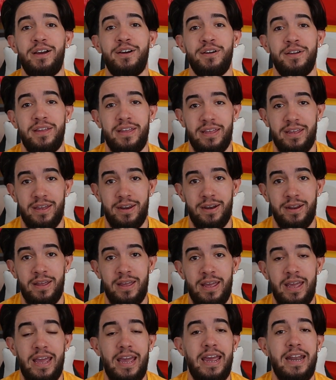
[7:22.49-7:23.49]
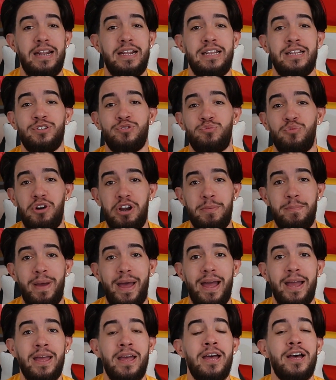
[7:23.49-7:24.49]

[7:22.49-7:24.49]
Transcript: again. And it is running back